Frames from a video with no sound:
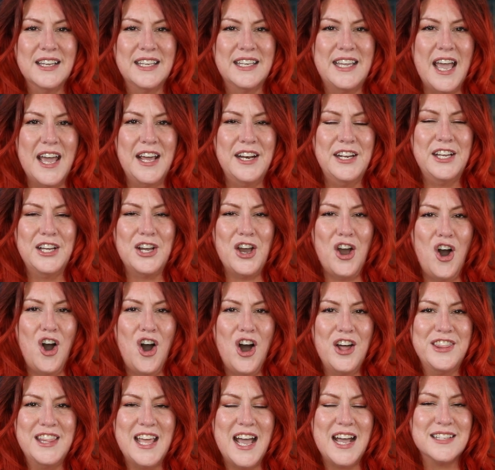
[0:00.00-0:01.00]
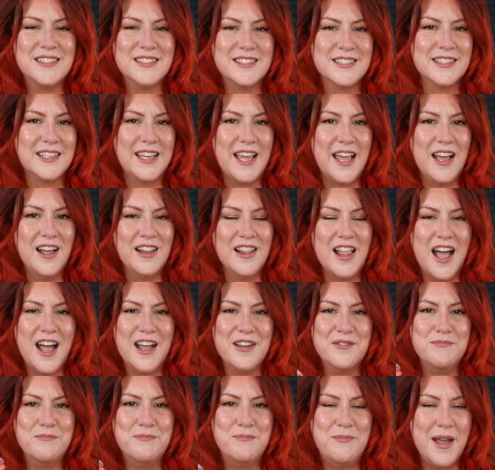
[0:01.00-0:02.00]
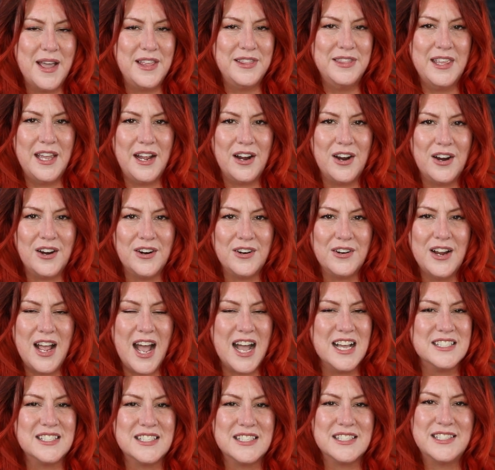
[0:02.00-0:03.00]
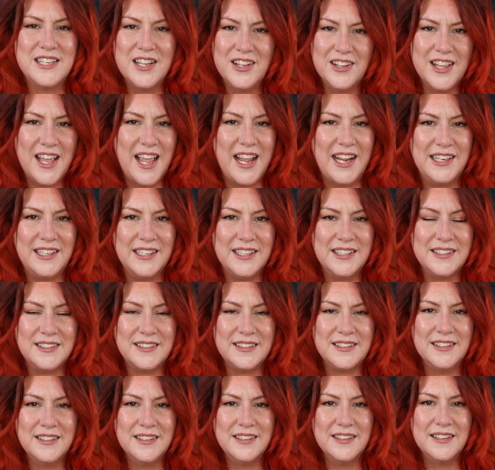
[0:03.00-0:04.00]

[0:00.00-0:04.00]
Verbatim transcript: Getting on that scale, I've been there. I still hate it.